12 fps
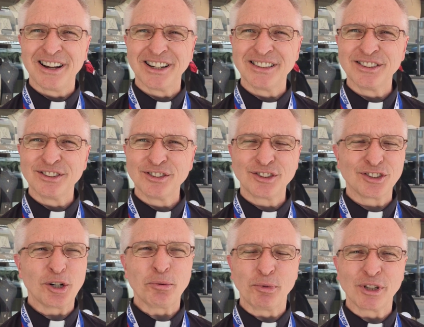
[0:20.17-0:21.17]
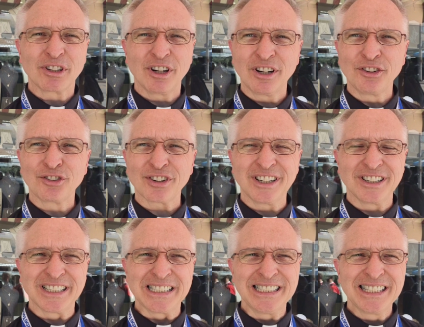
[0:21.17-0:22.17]
And because
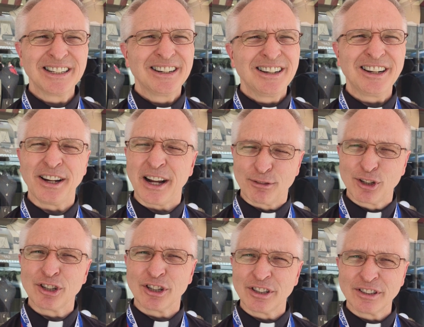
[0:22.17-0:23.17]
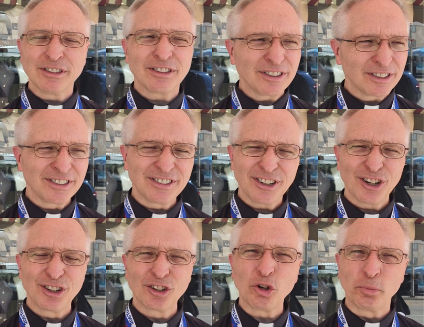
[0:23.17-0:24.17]
I've learned
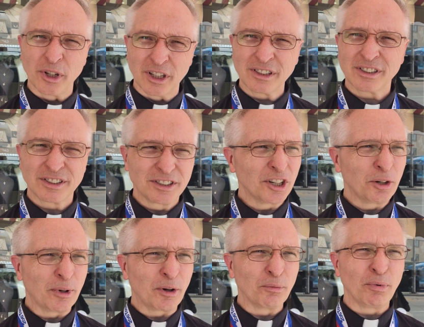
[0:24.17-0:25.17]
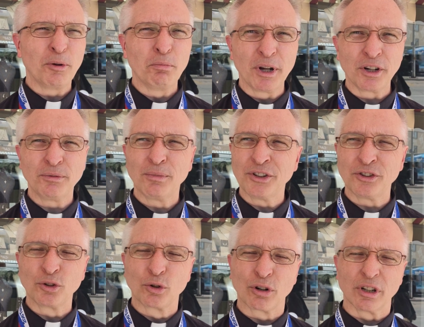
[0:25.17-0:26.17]
mm-hmm. a little bit yeah. about
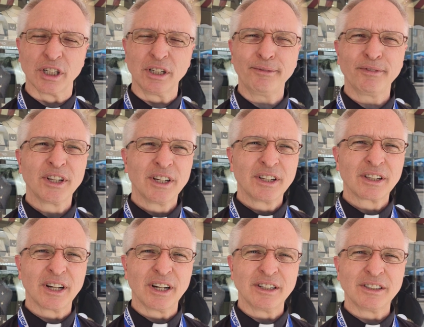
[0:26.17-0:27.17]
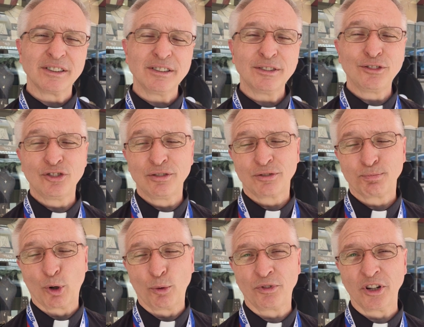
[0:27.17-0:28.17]
Medjugorje, that
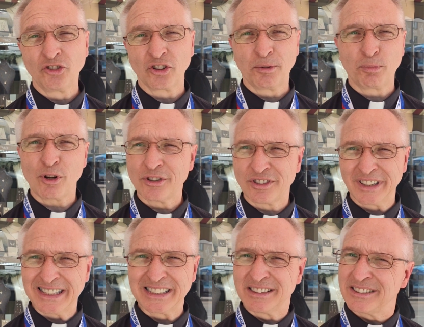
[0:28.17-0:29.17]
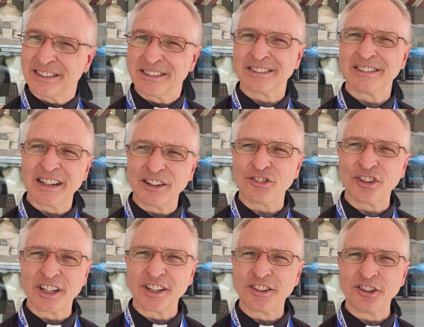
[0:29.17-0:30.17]
Pope St. John Paul II sees it as
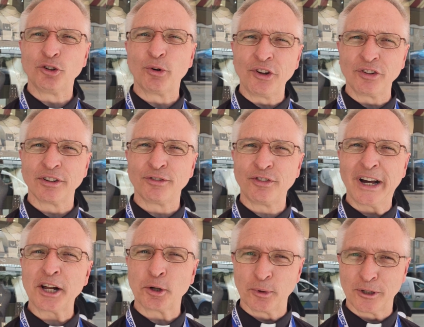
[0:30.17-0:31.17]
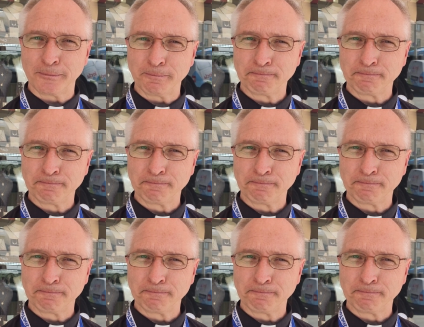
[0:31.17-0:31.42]
the continuation of Fatima.